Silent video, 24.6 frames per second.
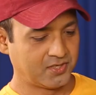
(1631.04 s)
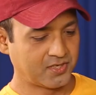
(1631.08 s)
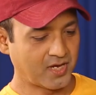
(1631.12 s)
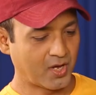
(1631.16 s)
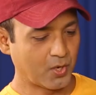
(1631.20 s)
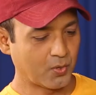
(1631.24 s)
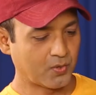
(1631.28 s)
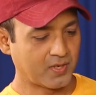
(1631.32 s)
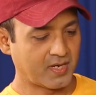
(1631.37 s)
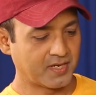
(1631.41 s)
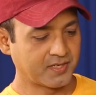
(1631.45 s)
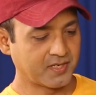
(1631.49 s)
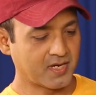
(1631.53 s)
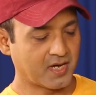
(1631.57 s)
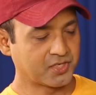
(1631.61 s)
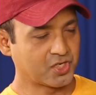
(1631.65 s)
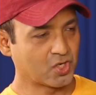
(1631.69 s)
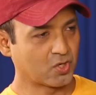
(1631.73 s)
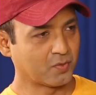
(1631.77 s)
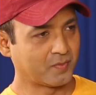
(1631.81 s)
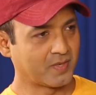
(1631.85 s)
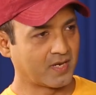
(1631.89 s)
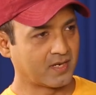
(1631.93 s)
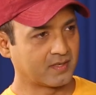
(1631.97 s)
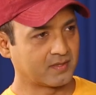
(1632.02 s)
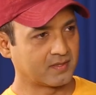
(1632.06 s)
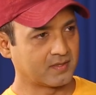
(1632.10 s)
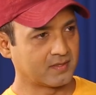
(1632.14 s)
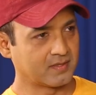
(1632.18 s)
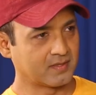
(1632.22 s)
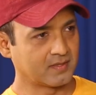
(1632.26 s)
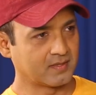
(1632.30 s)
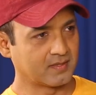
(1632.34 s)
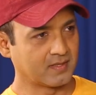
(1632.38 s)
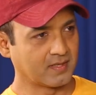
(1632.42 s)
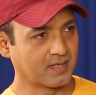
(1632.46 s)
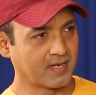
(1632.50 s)
Shah Rukh Khan or Akshay Kumar,
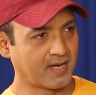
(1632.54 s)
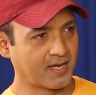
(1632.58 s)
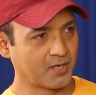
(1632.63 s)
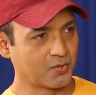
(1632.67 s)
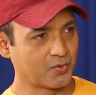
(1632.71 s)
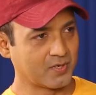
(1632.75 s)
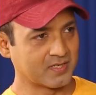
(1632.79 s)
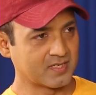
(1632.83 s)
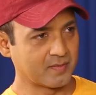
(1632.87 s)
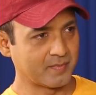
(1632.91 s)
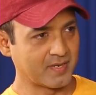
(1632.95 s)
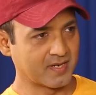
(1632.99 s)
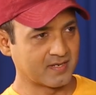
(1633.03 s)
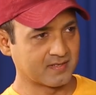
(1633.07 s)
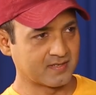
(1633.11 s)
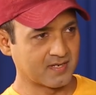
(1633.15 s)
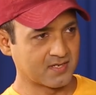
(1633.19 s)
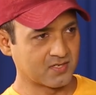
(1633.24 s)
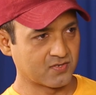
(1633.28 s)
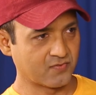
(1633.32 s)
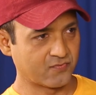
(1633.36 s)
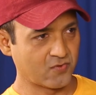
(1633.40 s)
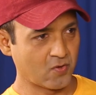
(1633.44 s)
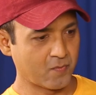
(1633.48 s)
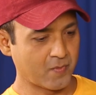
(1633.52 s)
the guy who has a better sense of